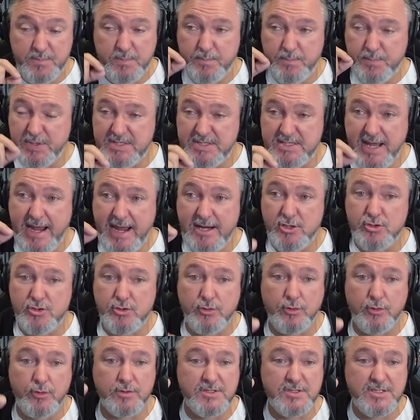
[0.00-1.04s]

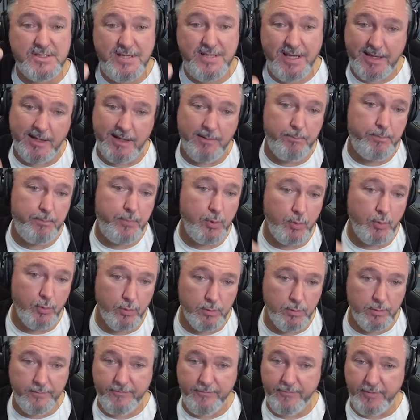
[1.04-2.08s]
potential ticket
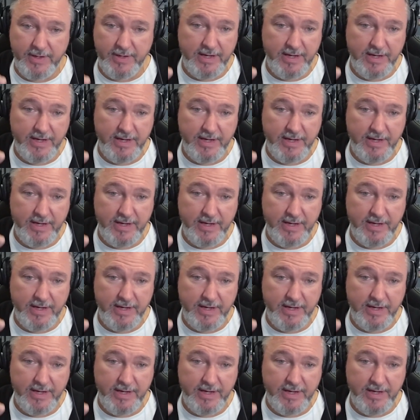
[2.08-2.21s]
pool